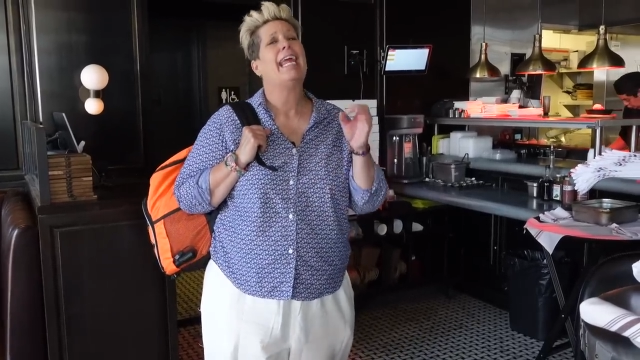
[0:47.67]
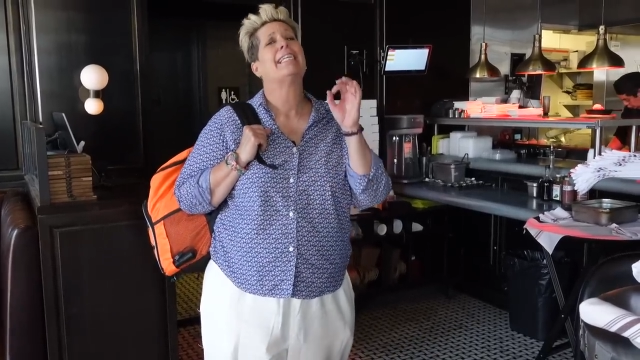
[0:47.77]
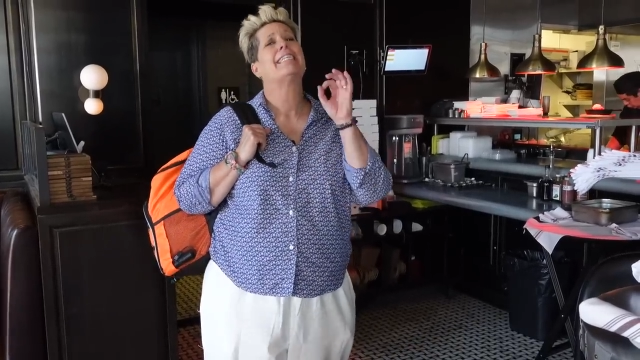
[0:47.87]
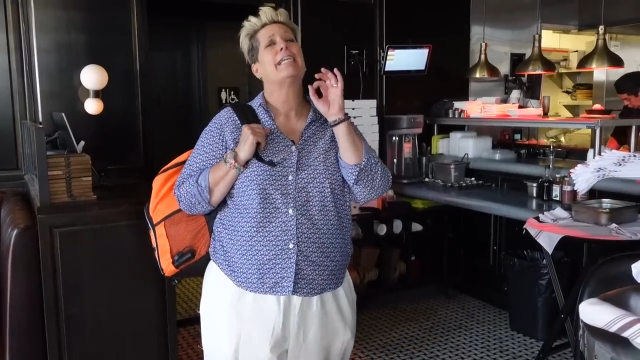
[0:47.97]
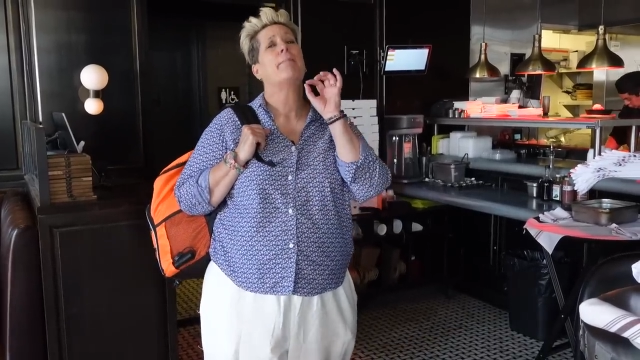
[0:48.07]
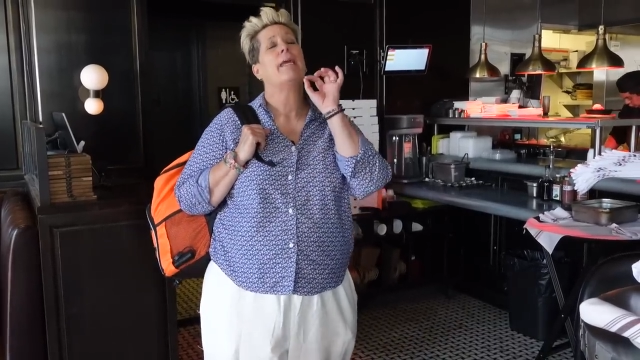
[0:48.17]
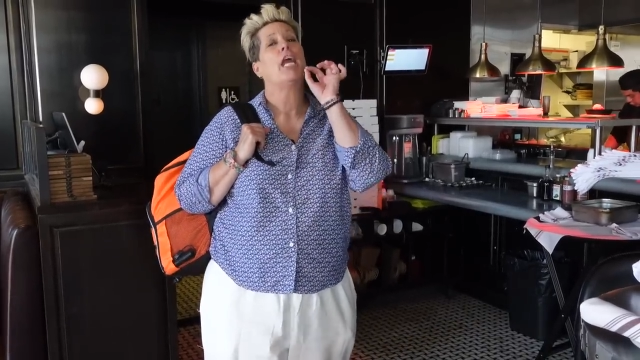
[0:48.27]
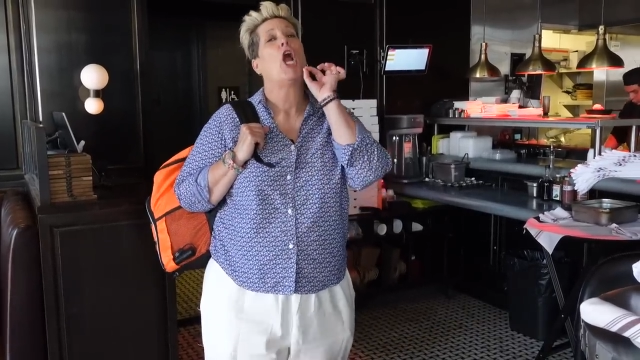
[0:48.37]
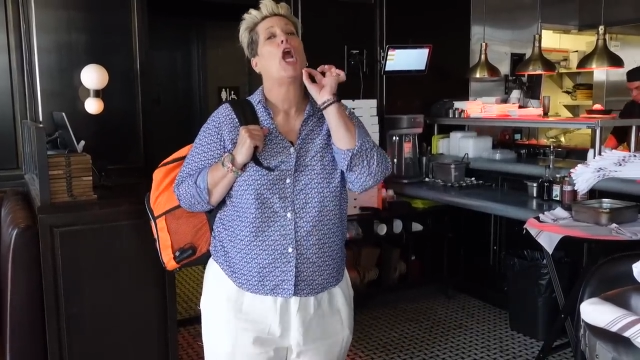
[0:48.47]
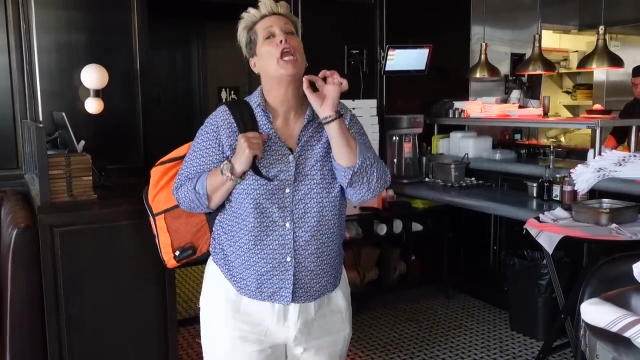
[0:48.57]
it's gonna
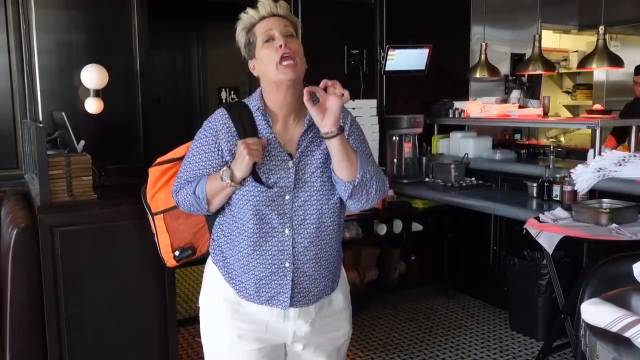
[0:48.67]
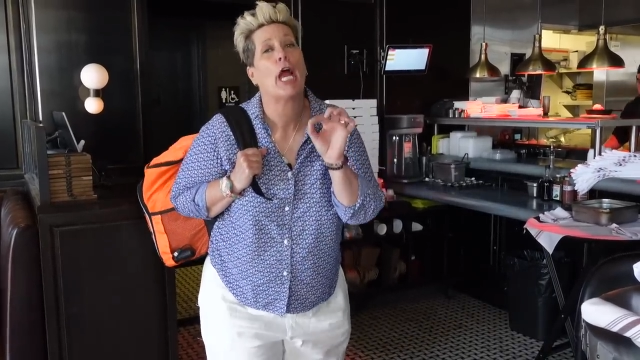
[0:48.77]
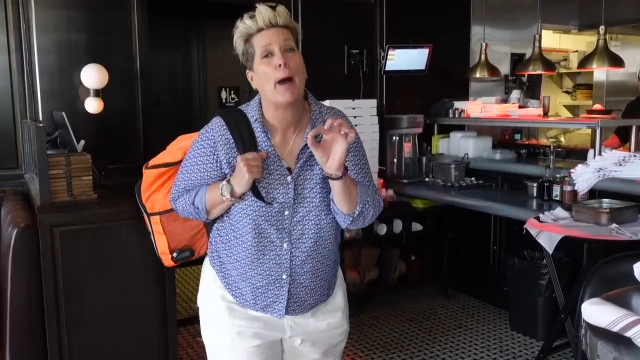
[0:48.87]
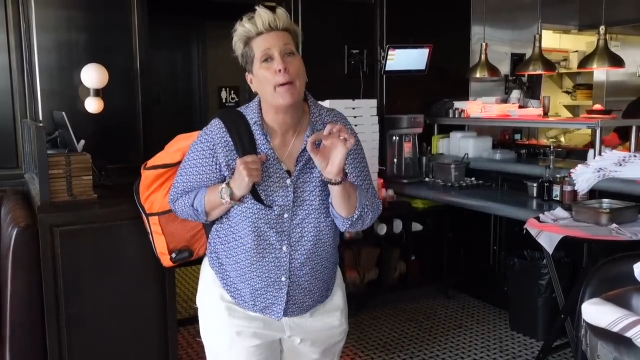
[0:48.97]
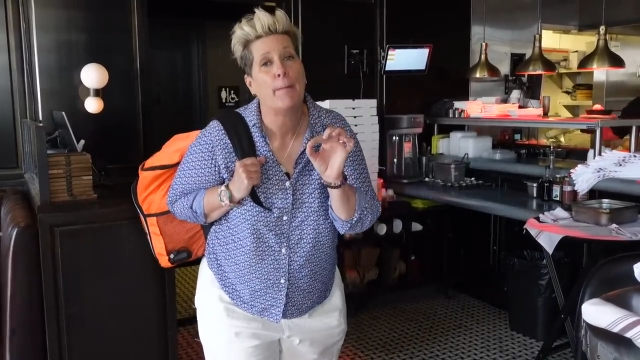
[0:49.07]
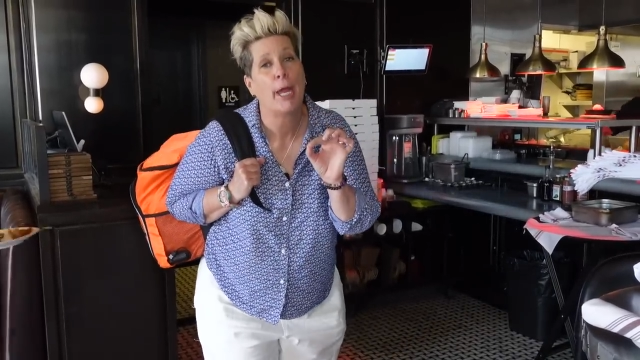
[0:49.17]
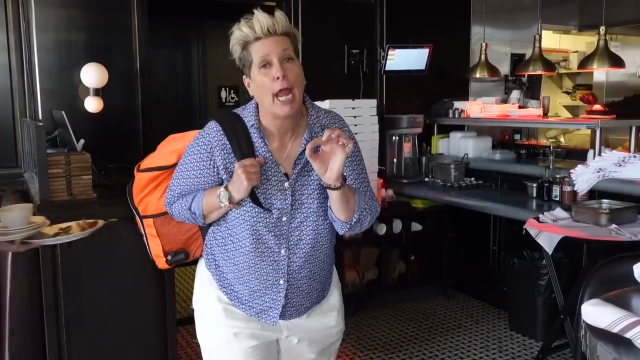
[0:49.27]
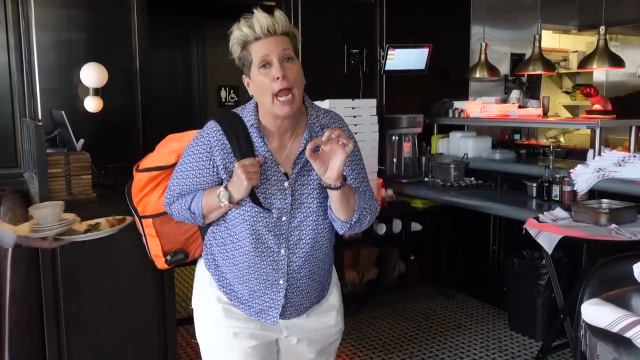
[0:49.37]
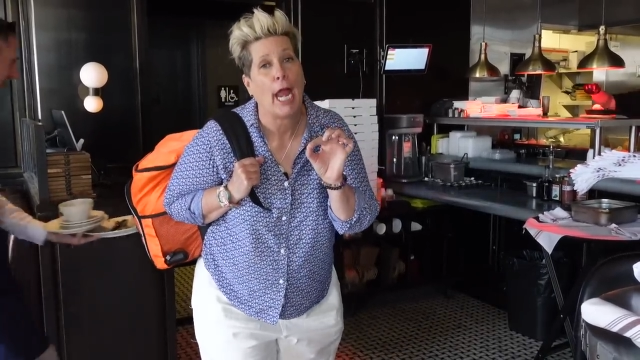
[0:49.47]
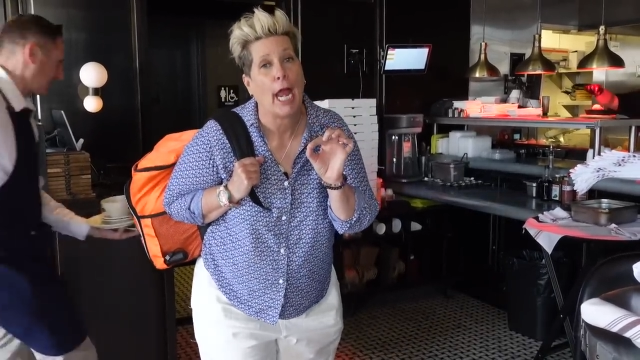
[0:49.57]
be
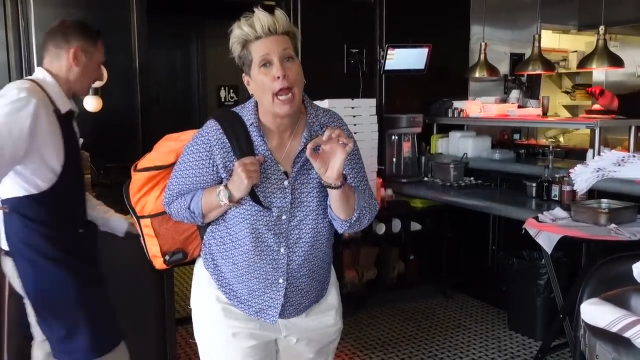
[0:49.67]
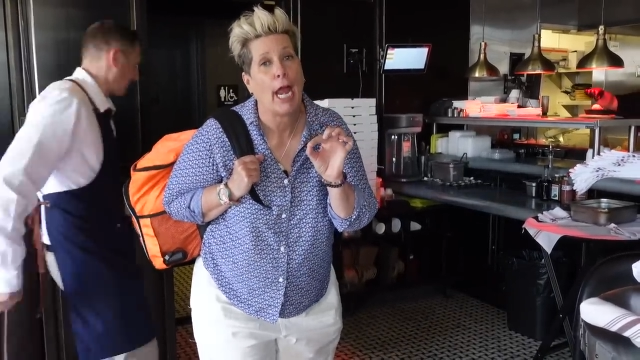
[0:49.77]
yummy.